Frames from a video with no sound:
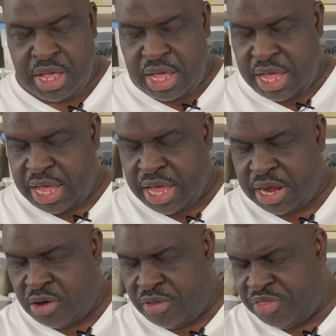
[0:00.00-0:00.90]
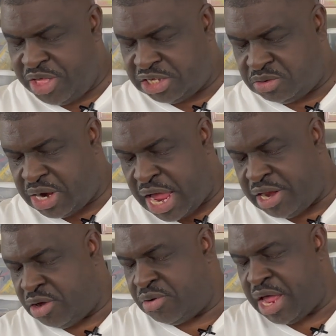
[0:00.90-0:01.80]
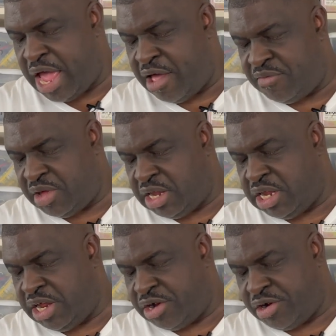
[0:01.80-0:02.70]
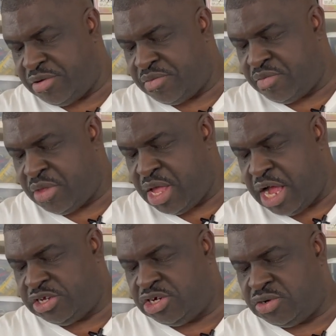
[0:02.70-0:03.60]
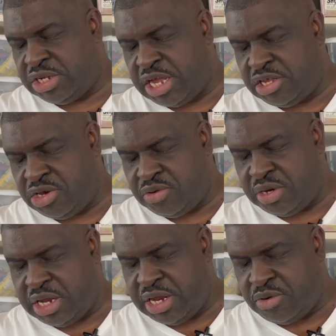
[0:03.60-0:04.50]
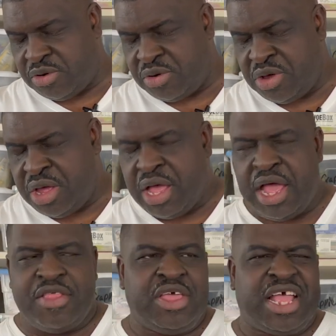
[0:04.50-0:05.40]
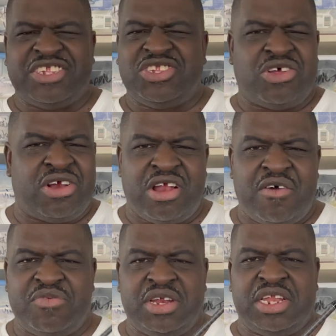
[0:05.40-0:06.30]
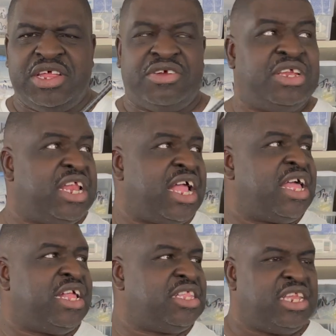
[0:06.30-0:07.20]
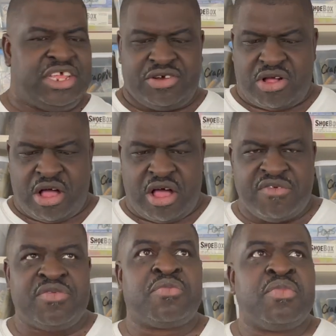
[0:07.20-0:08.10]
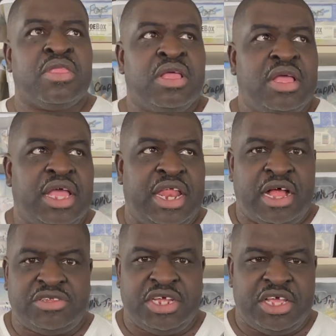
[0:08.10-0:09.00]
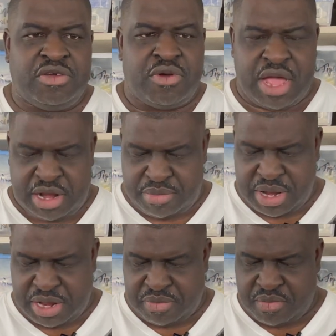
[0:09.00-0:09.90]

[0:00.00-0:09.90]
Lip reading: And on this one, I don't have a leader. I chose not to do a leader, or I think I started off with a leader and then I cut the leader off. And I'll tell you why in a minute.